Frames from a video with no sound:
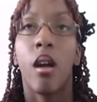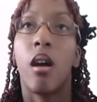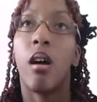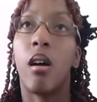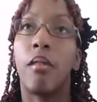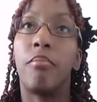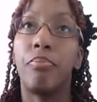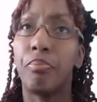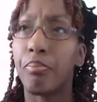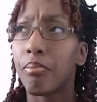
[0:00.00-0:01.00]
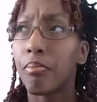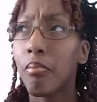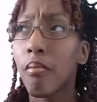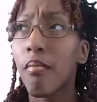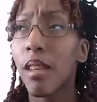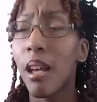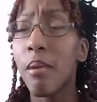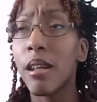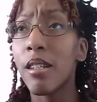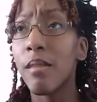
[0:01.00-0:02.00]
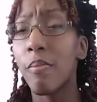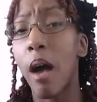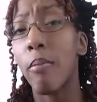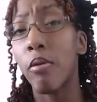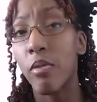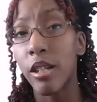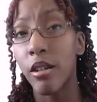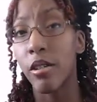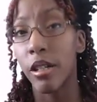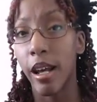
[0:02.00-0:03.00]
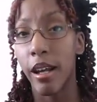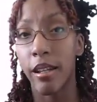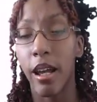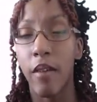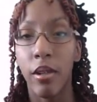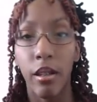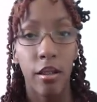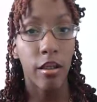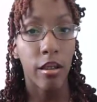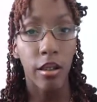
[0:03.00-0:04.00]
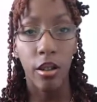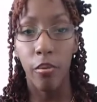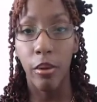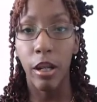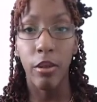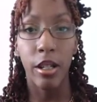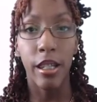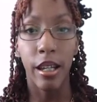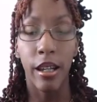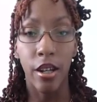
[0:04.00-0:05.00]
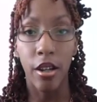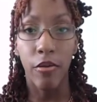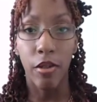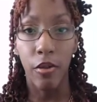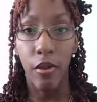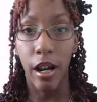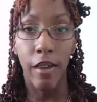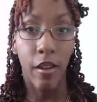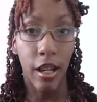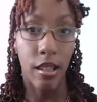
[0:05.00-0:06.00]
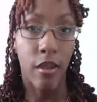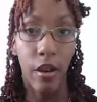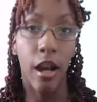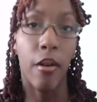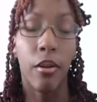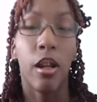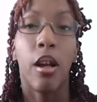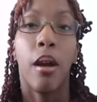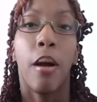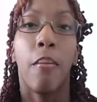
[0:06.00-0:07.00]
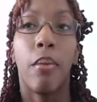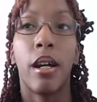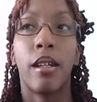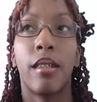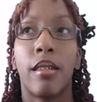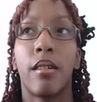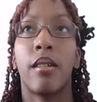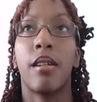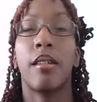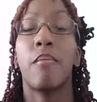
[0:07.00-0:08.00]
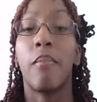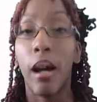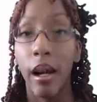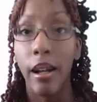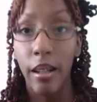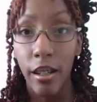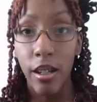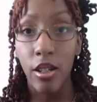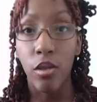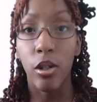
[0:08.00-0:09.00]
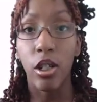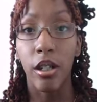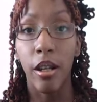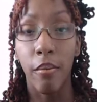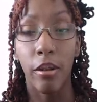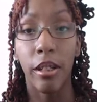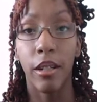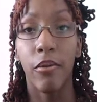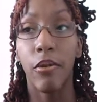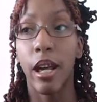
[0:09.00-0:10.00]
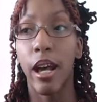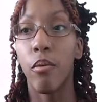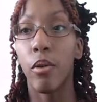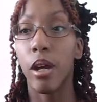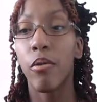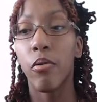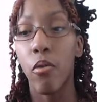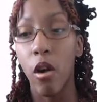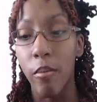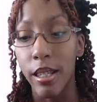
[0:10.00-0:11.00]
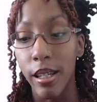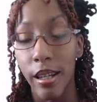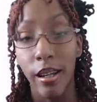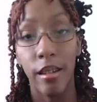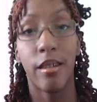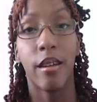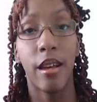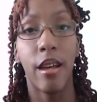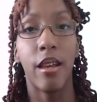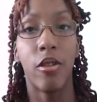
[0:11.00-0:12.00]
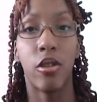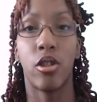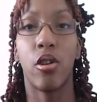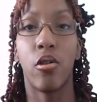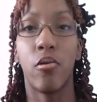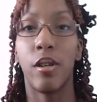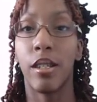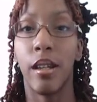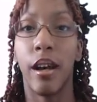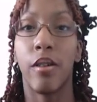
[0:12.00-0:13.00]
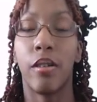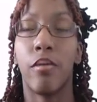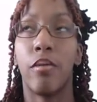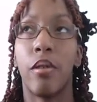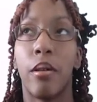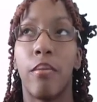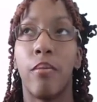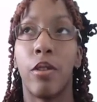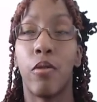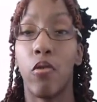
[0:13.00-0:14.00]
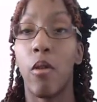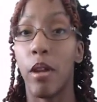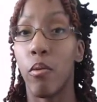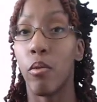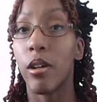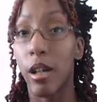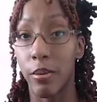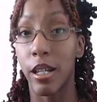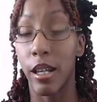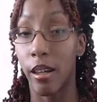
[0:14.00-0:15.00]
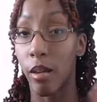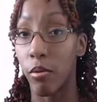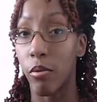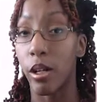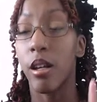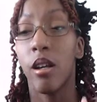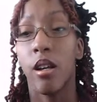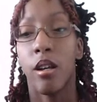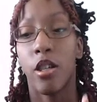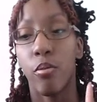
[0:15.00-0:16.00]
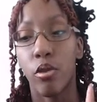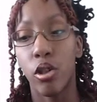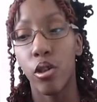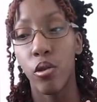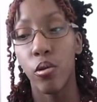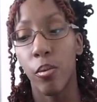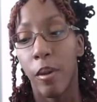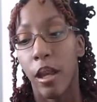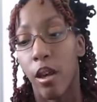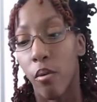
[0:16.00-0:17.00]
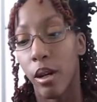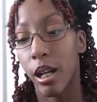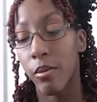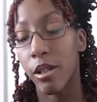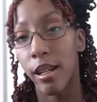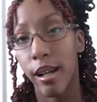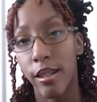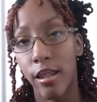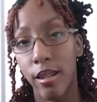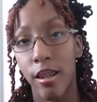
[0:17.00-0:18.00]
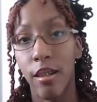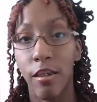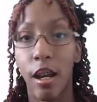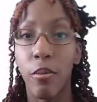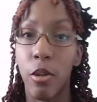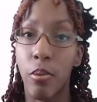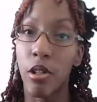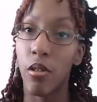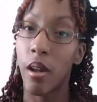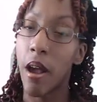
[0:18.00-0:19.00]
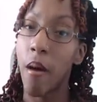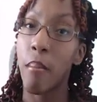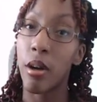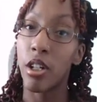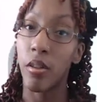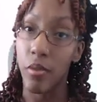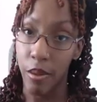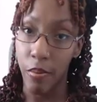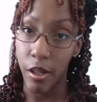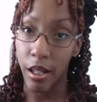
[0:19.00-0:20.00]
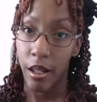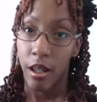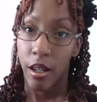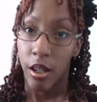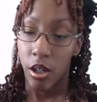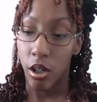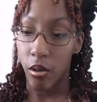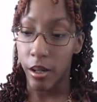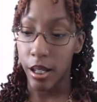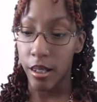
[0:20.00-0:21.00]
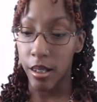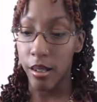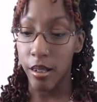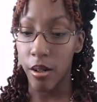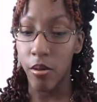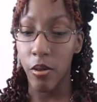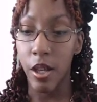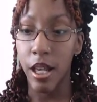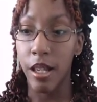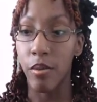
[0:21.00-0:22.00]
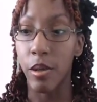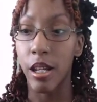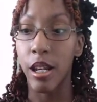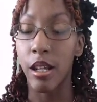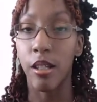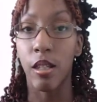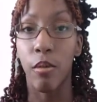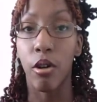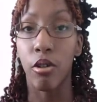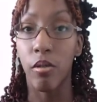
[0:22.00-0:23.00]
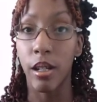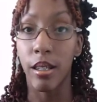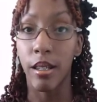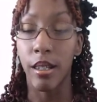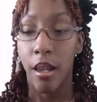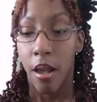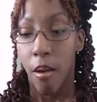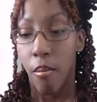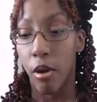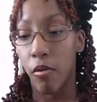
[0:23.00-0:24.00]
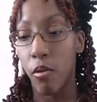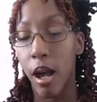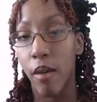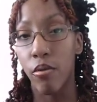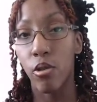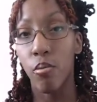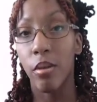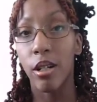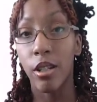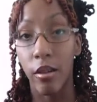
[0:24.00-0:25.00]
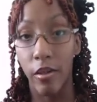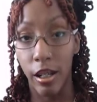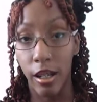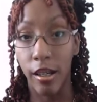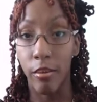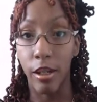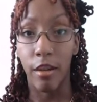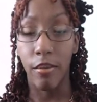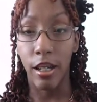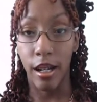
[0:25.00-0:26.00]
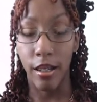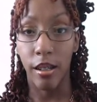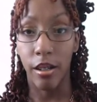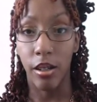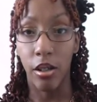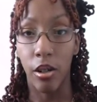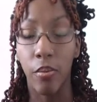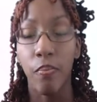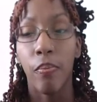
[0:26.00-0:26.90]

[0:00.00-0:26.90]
But I've been researching that and haven't, you know, been able to dig enough to find that stuff out. But it's my intuition and belief that whatever form it's in the stone is not the form that we're uptaking, number one. Number two, when it comes to toxicity, sometimes it depends on how much of something. You know, like certain things we need in small traces. But if you have too much of it, it can become toxic, you know.